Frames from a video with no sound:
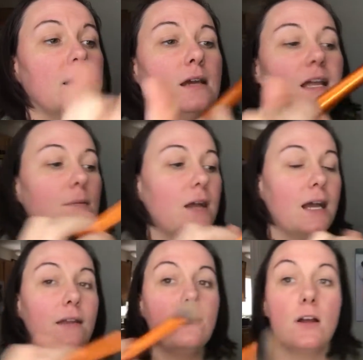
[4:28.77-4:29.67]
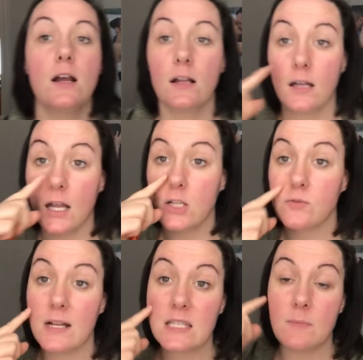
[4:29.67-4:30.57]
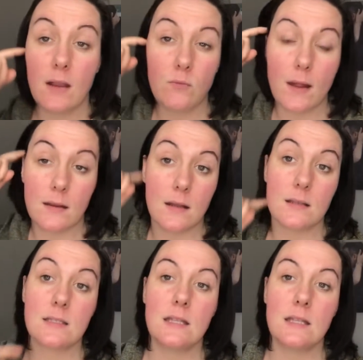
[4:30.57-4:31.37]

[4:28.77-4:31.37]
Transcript: and I'm kind of going to address my redness.